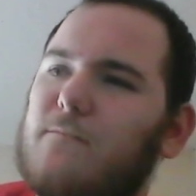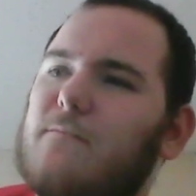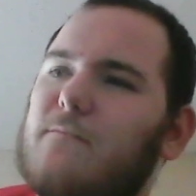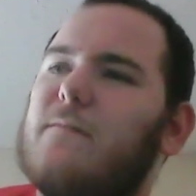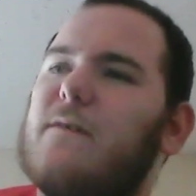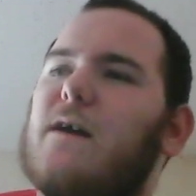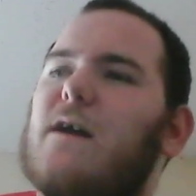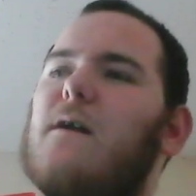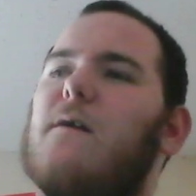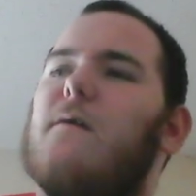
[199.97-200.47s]

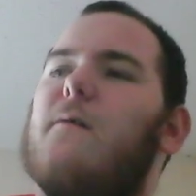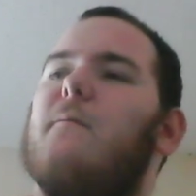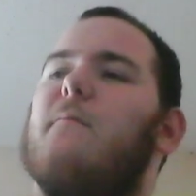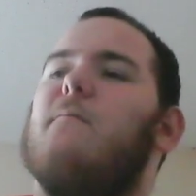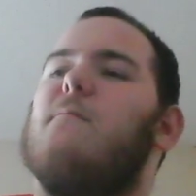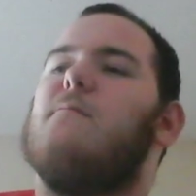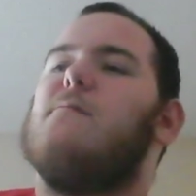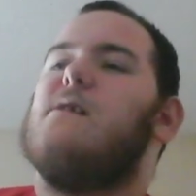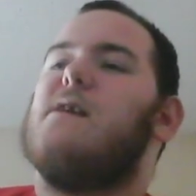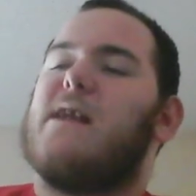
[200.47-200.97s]
Yeah,
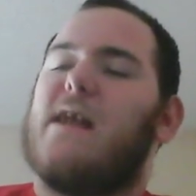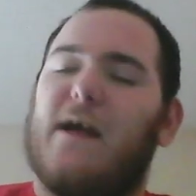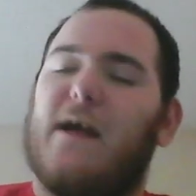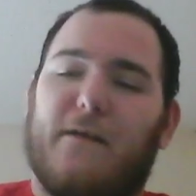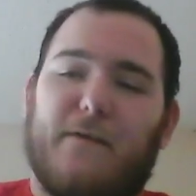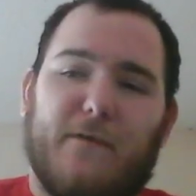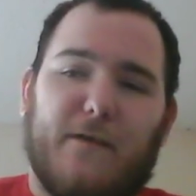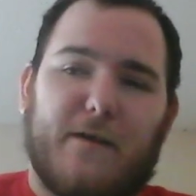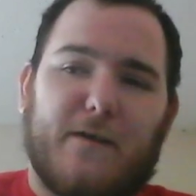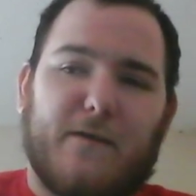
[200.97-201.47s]

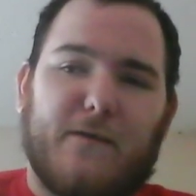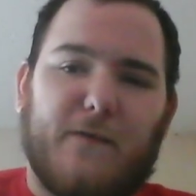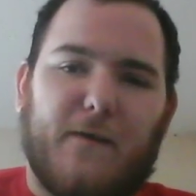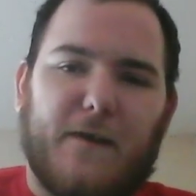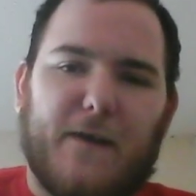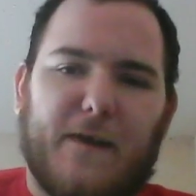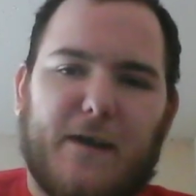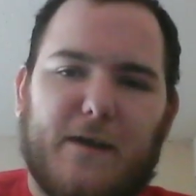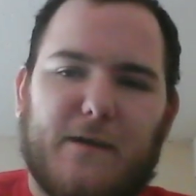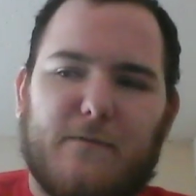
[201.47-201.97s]
again, it's
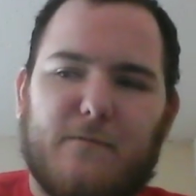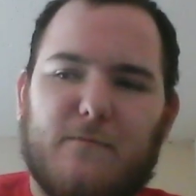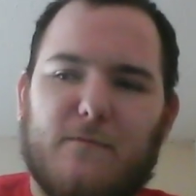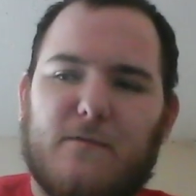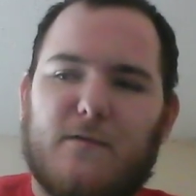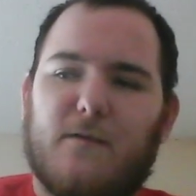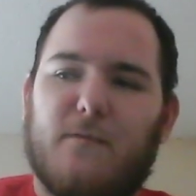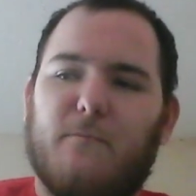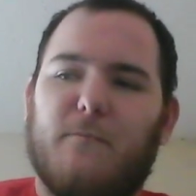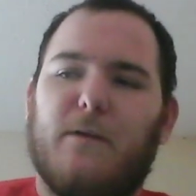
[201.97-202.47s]
like,
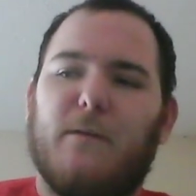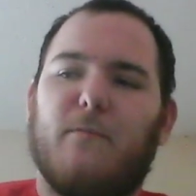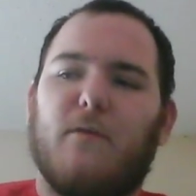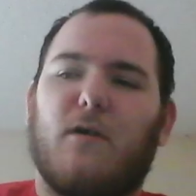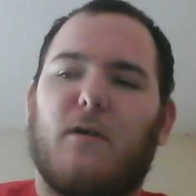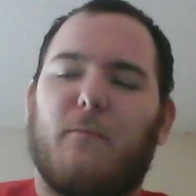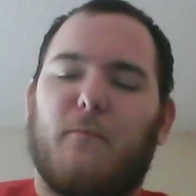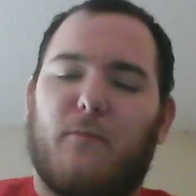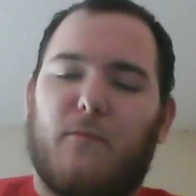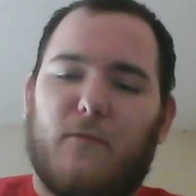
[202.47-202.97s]
some people
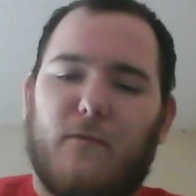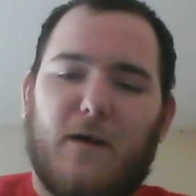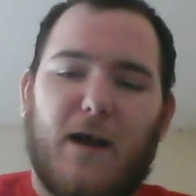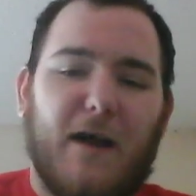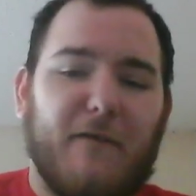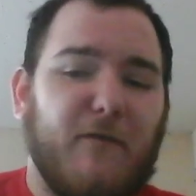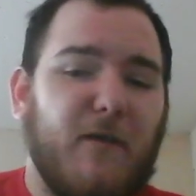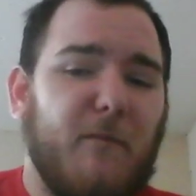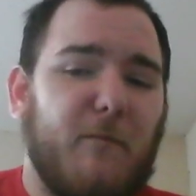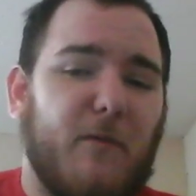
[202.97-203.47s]
complain,
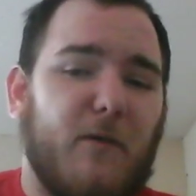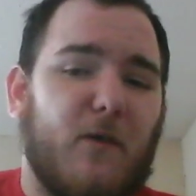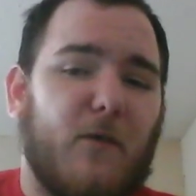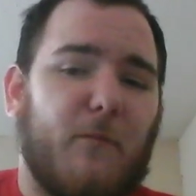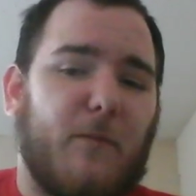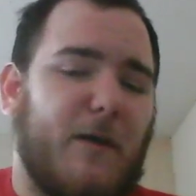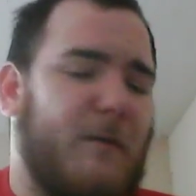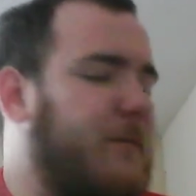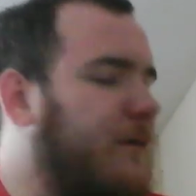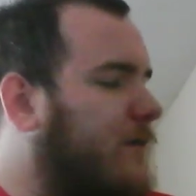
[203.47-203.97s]
I think people
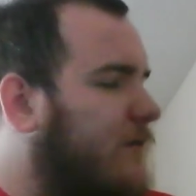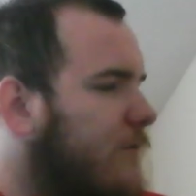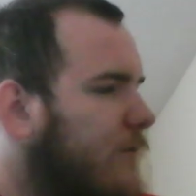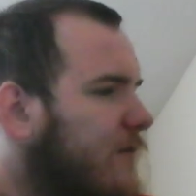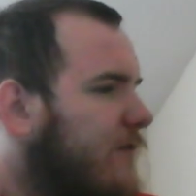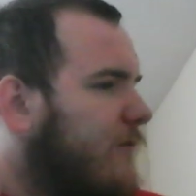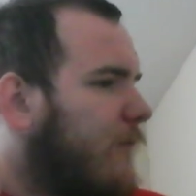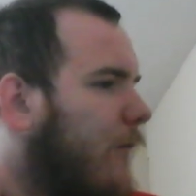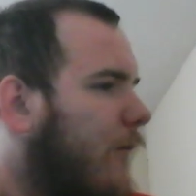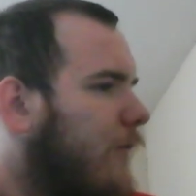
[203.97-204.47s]
complain a bit too
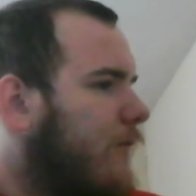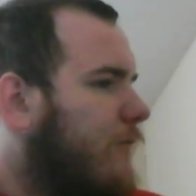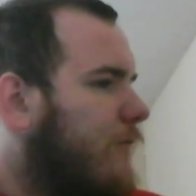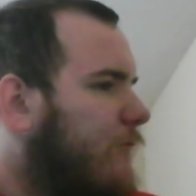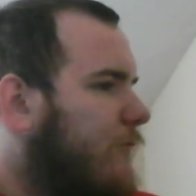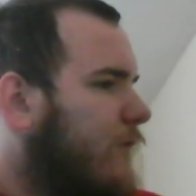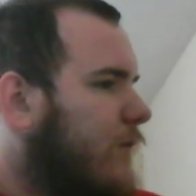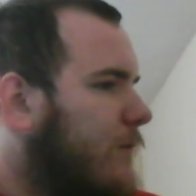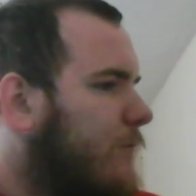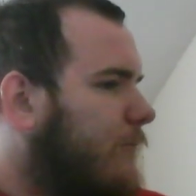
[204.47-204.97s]
much about
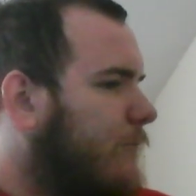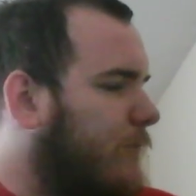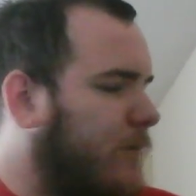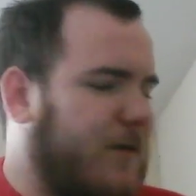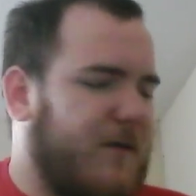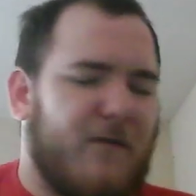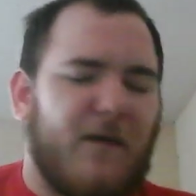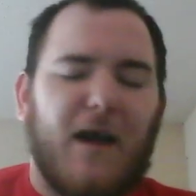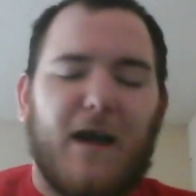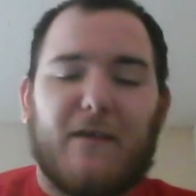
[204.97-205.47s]
the
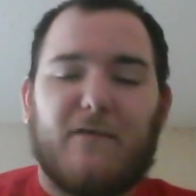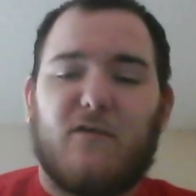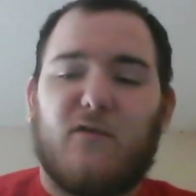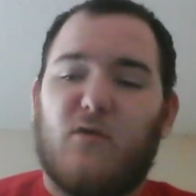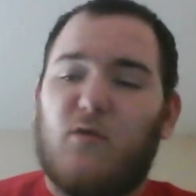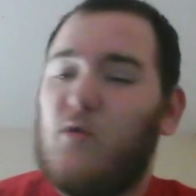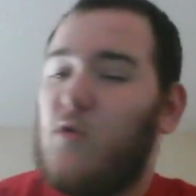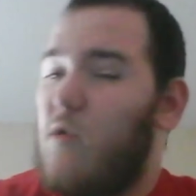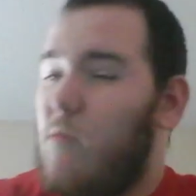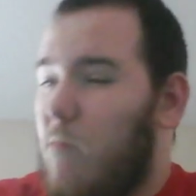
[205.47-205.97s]
not
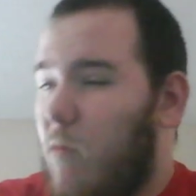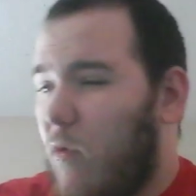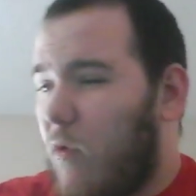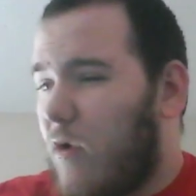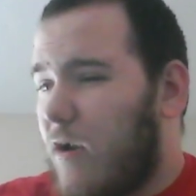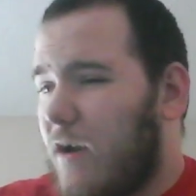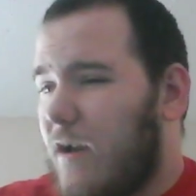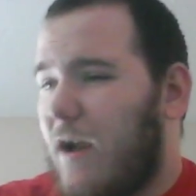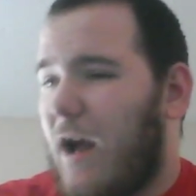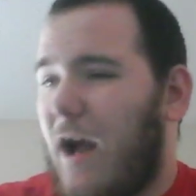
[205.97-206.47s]
too
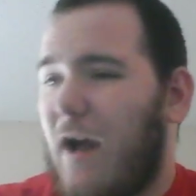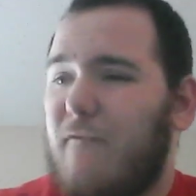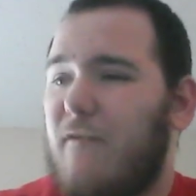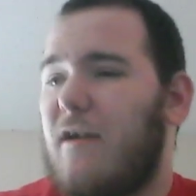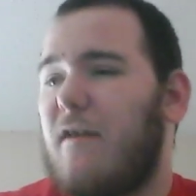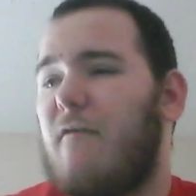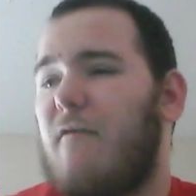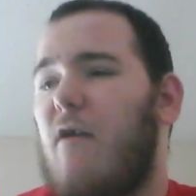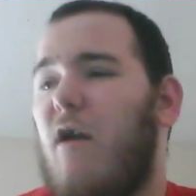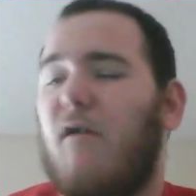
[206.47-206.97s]
boring. I
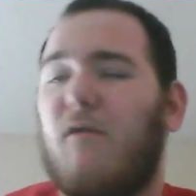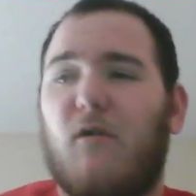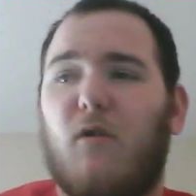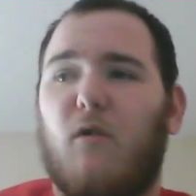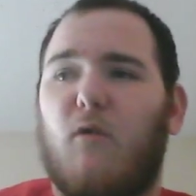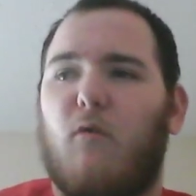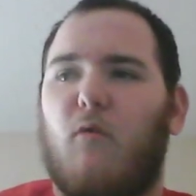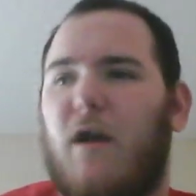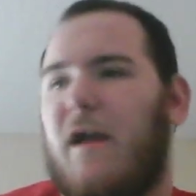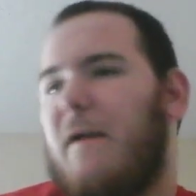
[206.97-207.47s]
think about it
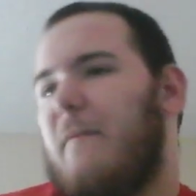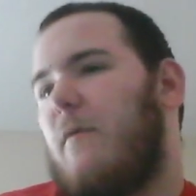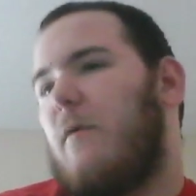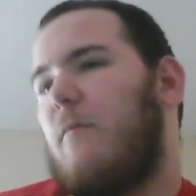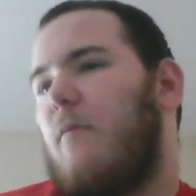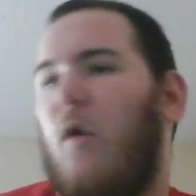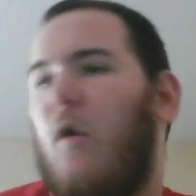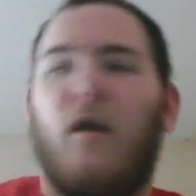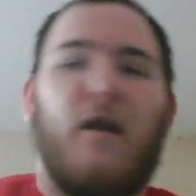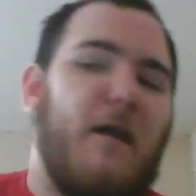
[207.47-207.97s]
would go way more
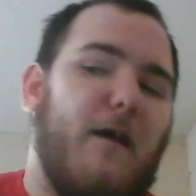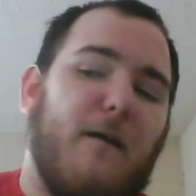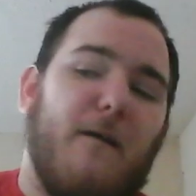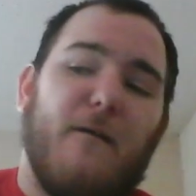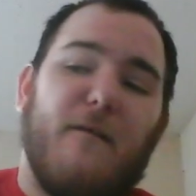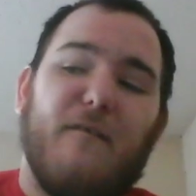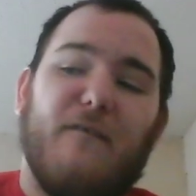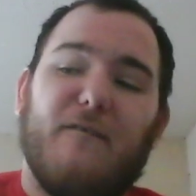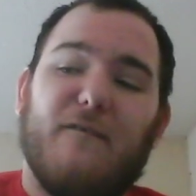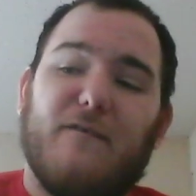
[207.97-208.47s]

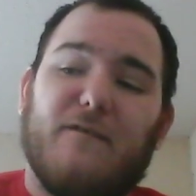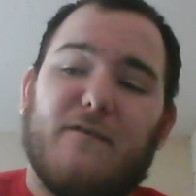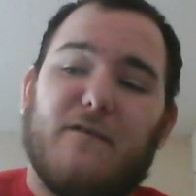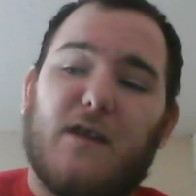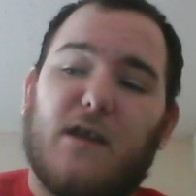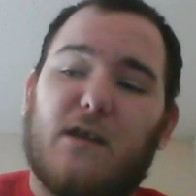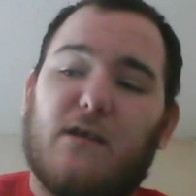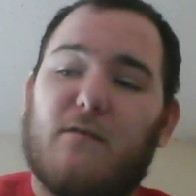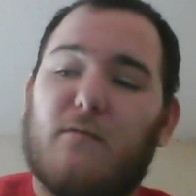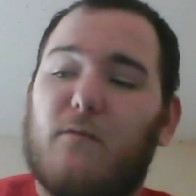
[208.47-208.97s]

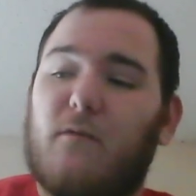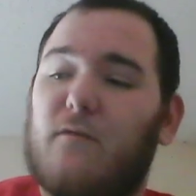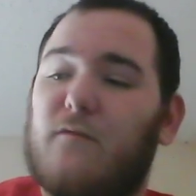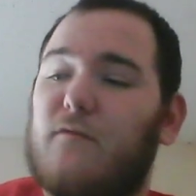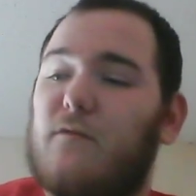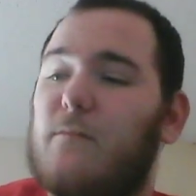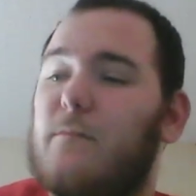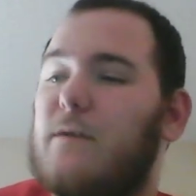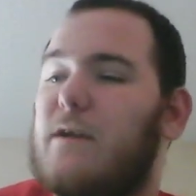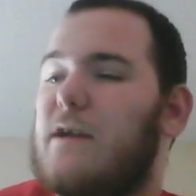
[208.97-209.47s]
the duel
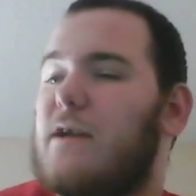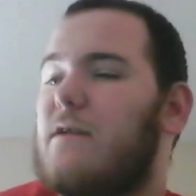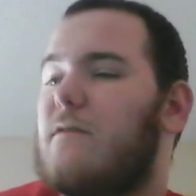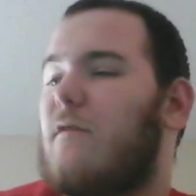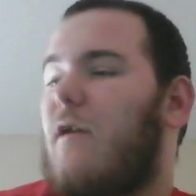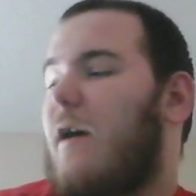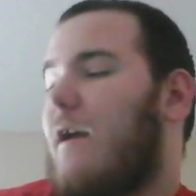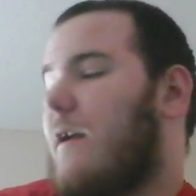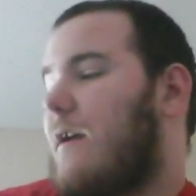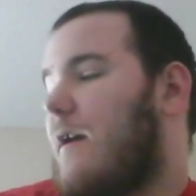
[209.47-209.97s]
for me,
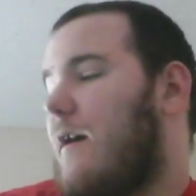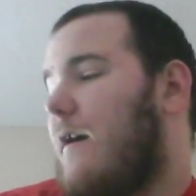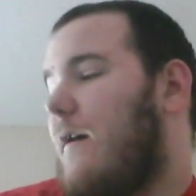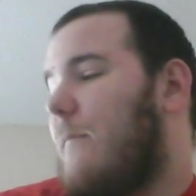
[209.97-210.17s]
like,